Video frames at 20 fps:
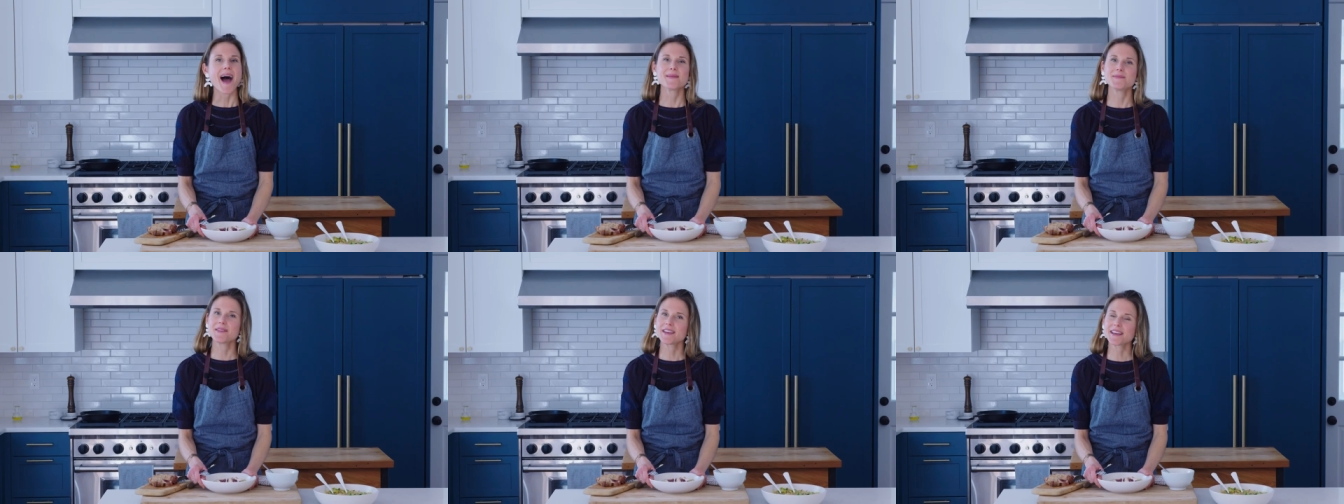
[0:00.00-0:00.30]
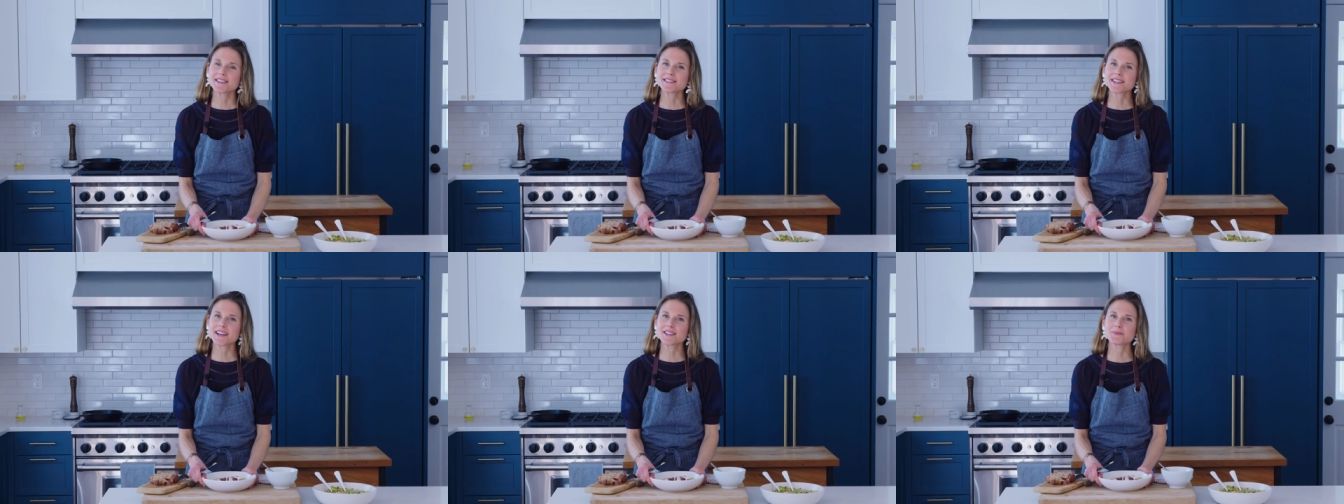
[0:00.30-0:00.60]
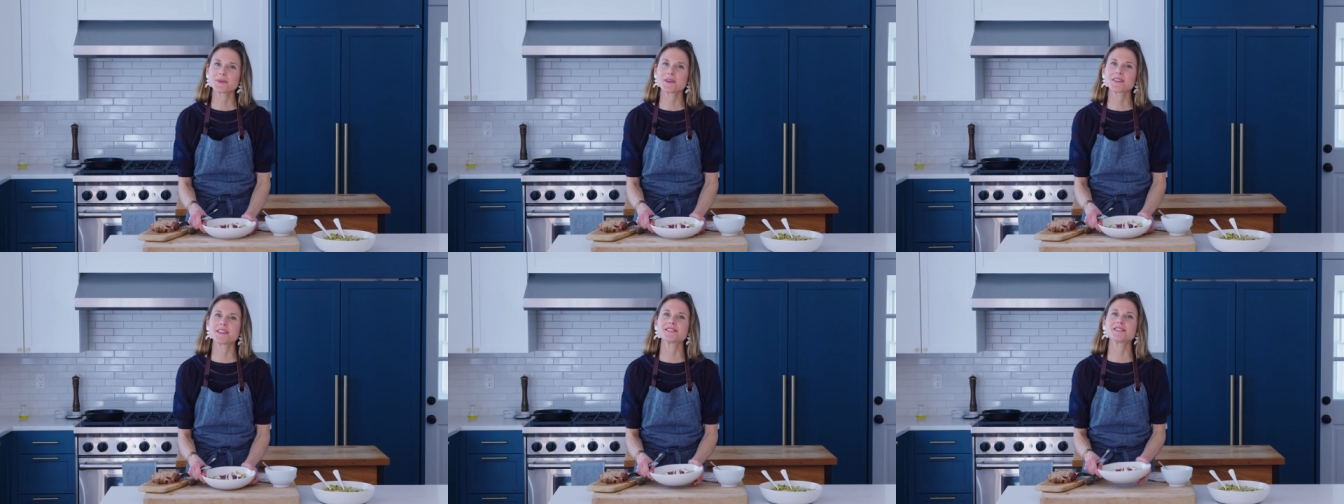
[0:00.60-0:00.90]
I'm Nikki
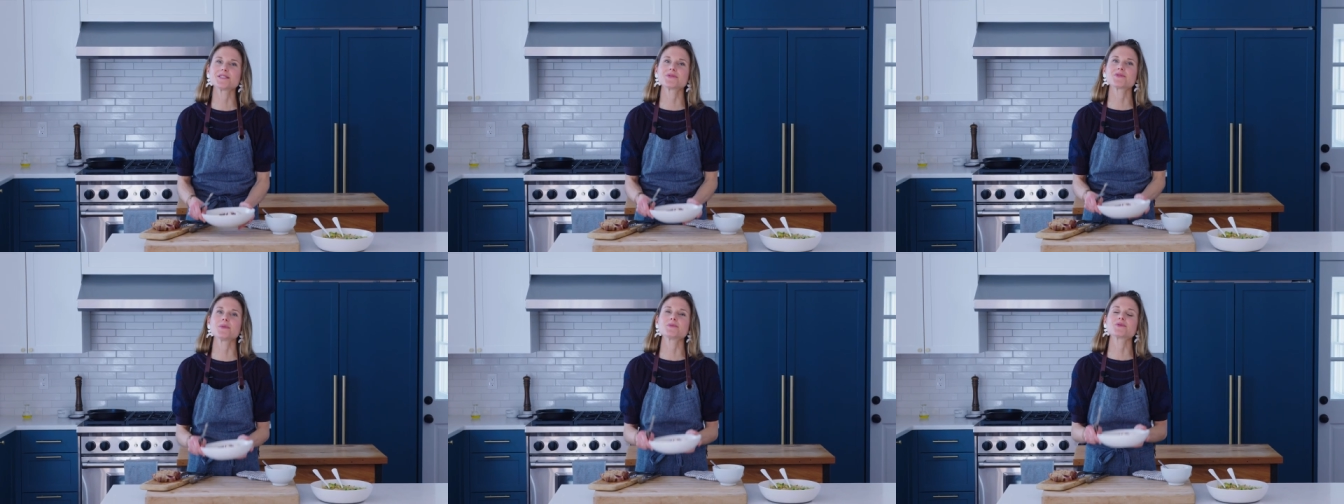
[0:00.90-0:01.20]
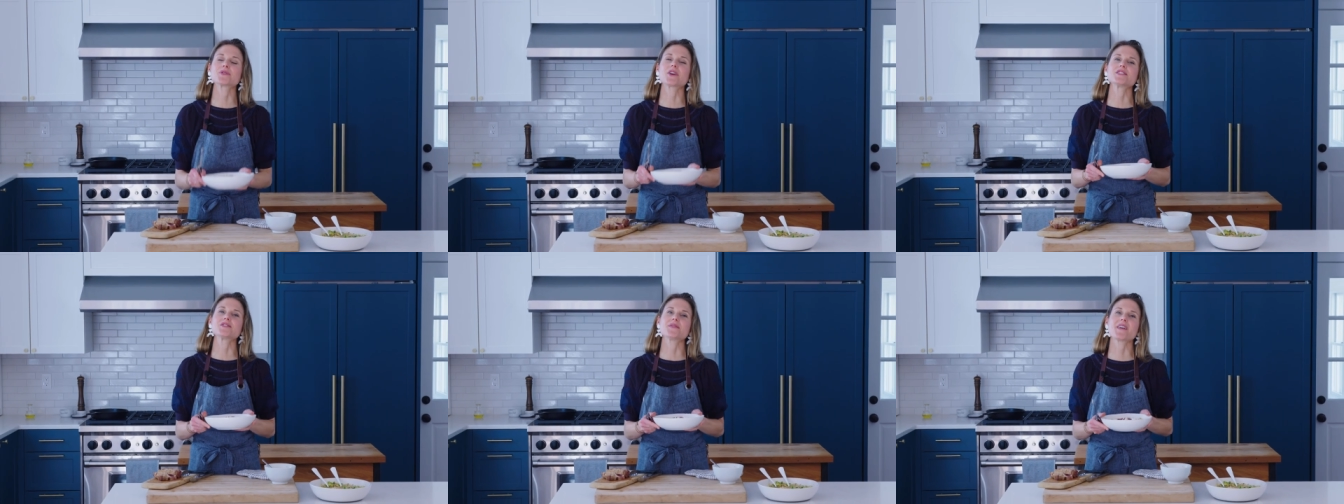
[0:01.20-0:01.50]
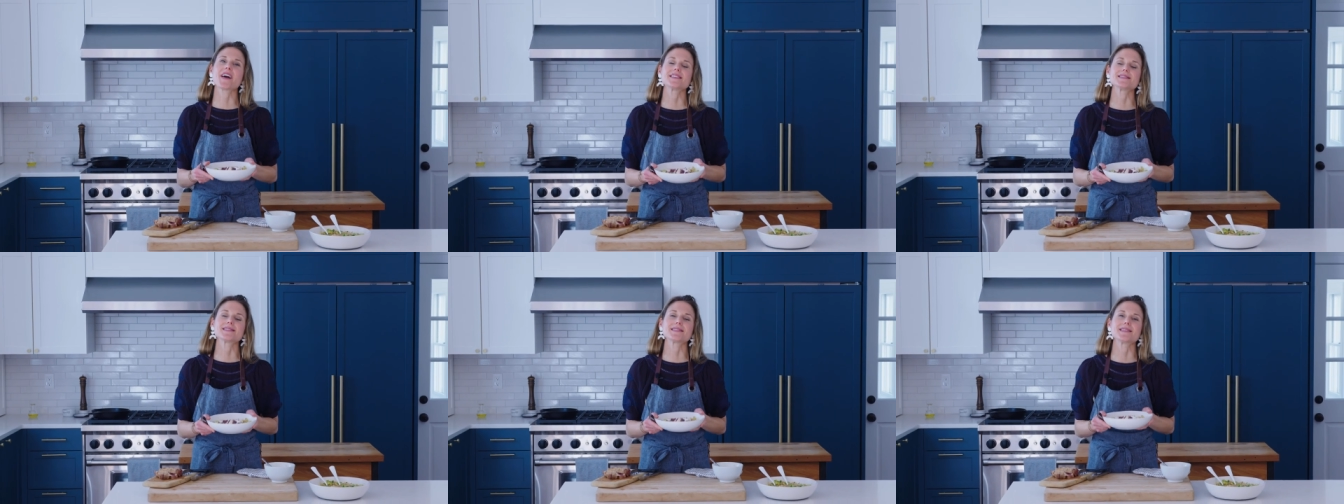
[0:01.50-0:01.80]
Sizemore, this is From Scratch
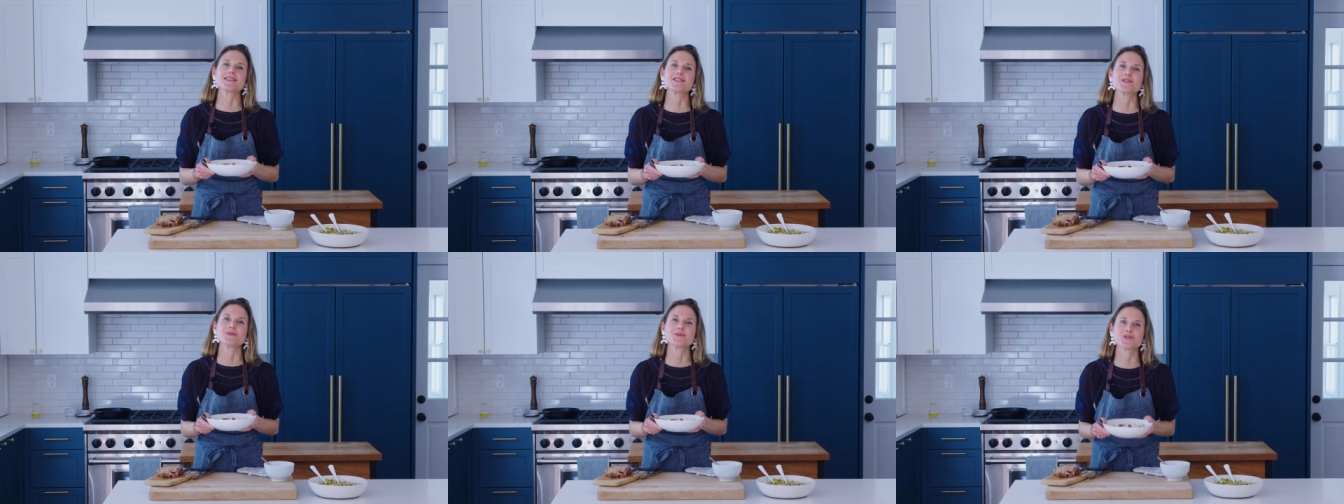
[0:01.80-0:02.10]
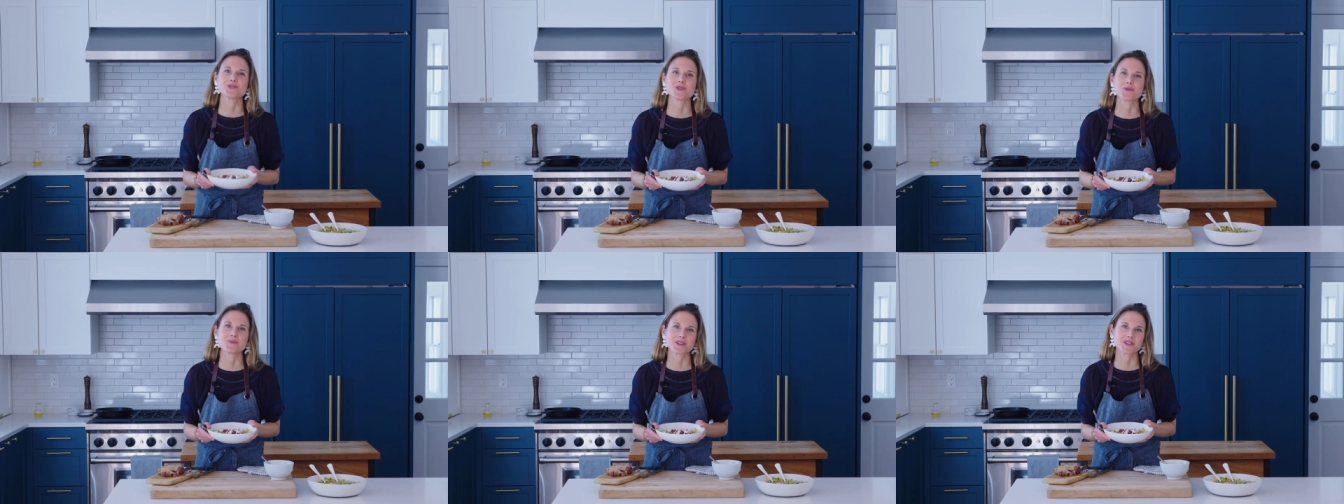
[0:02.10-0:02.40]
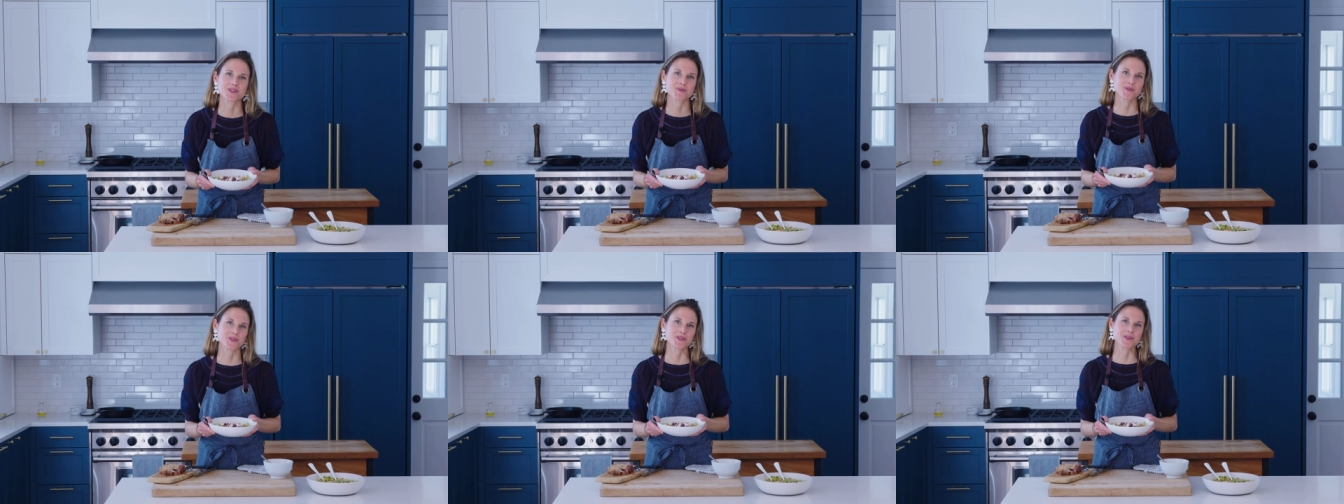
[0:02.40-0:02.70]
Fast. Thank you so
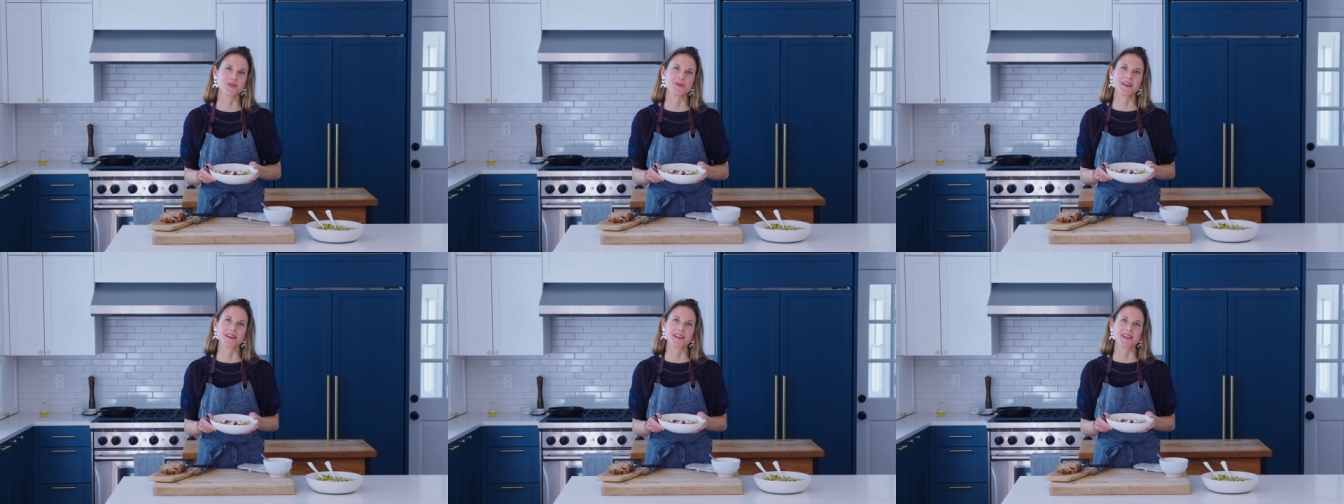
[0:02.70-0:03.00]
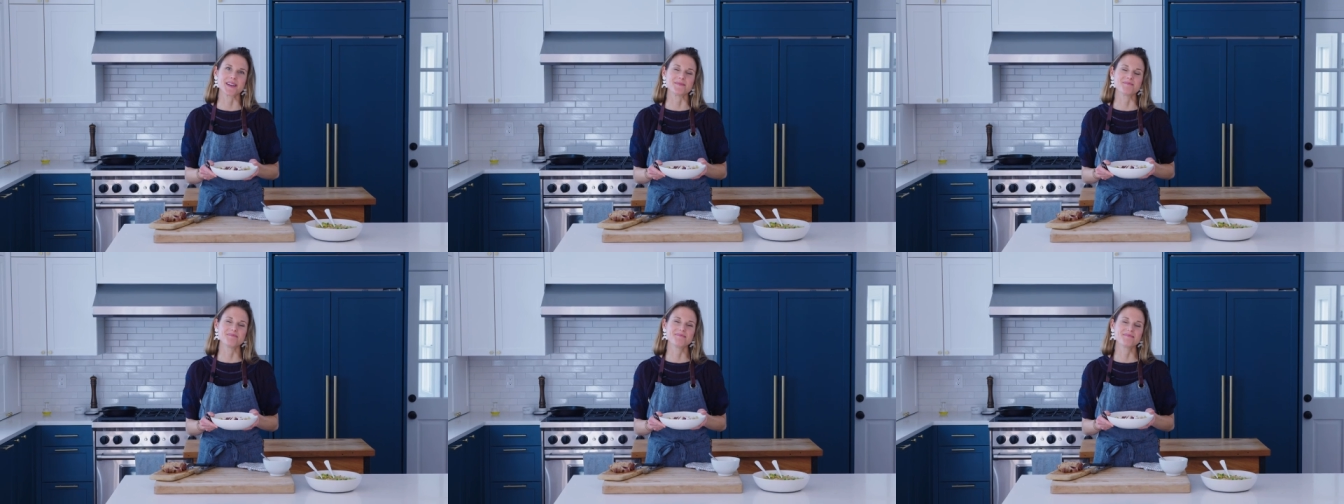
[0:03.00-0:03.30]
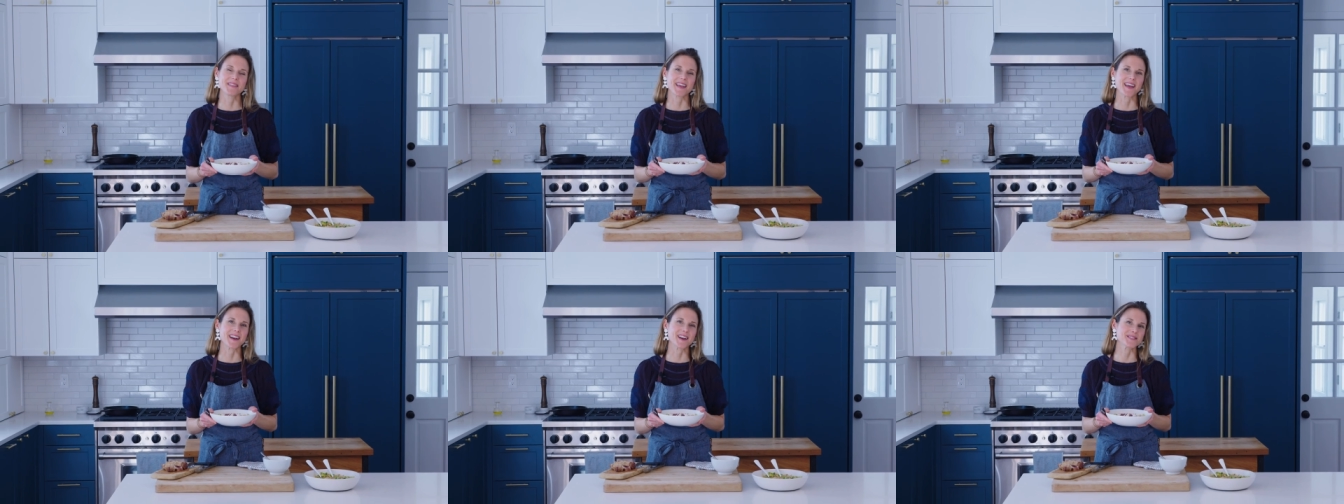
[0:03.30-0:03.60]
much for tuning in,
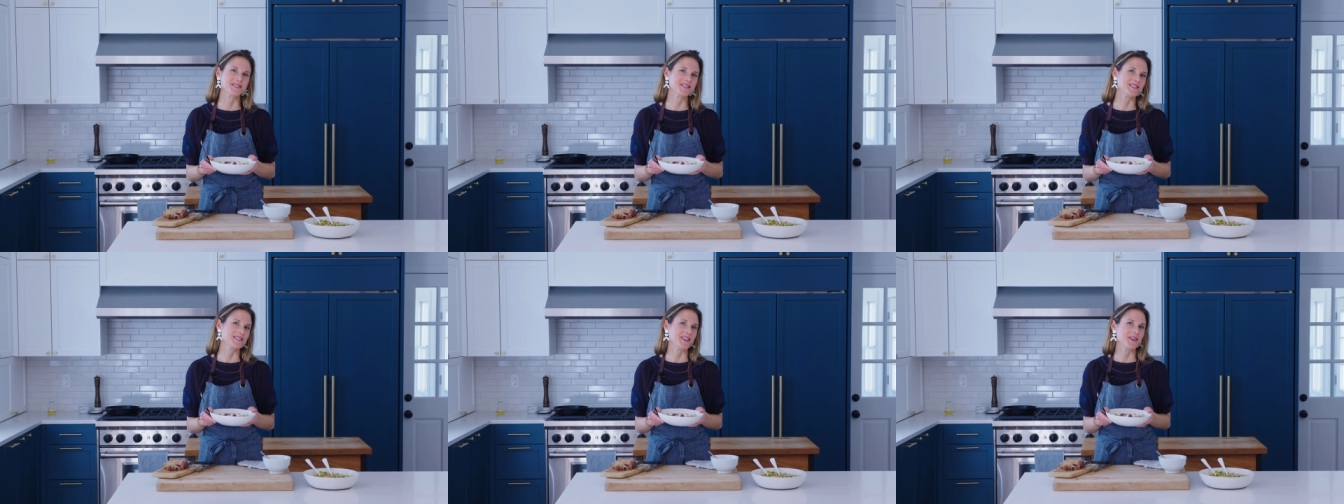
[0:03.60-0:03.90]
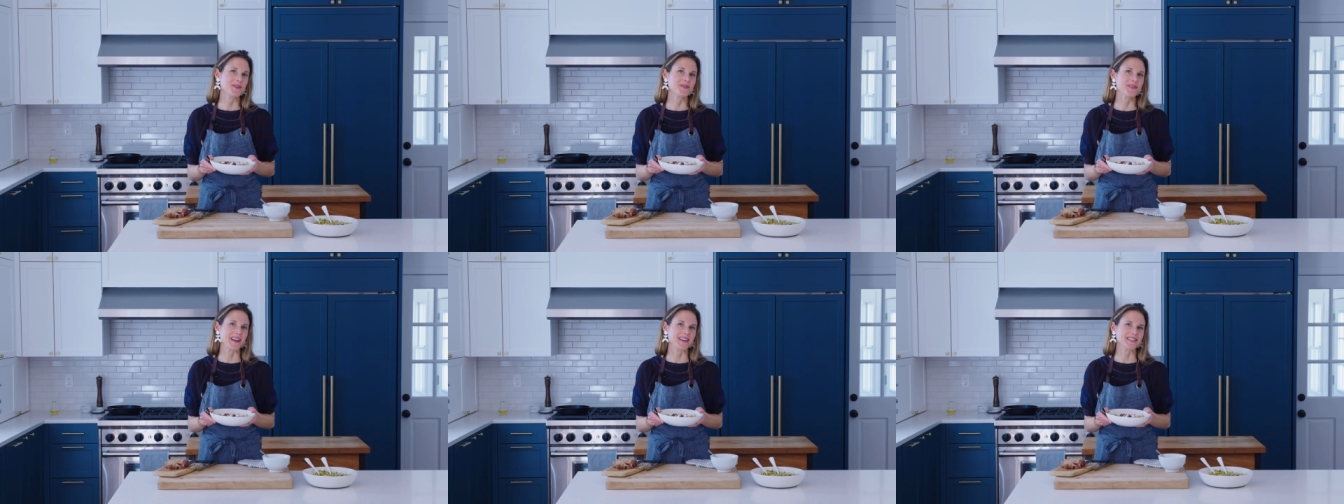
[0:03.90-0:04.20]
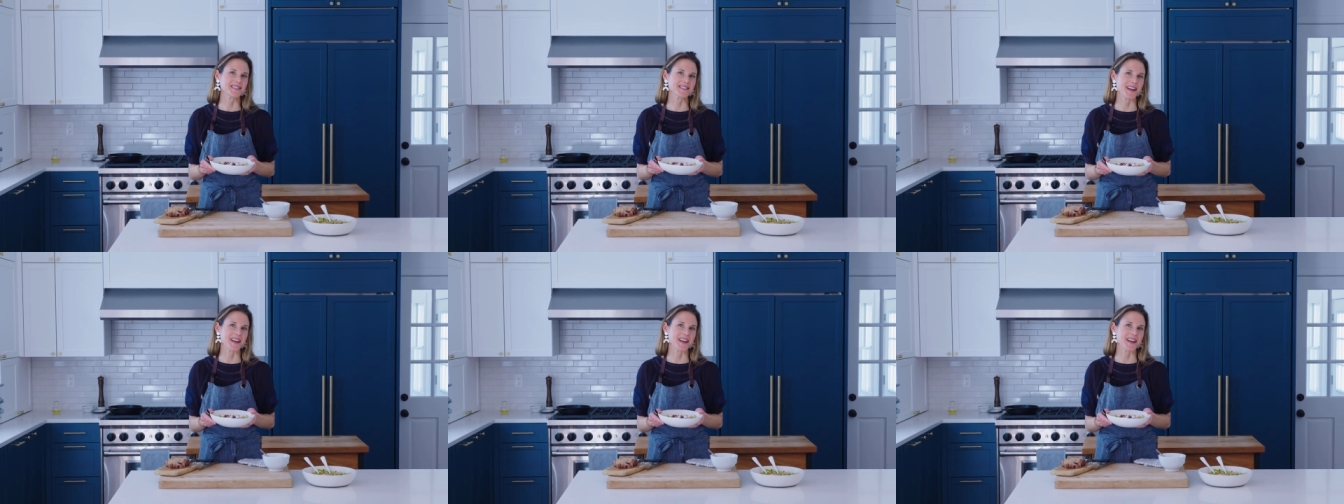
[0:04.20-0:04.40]
and I'll see you next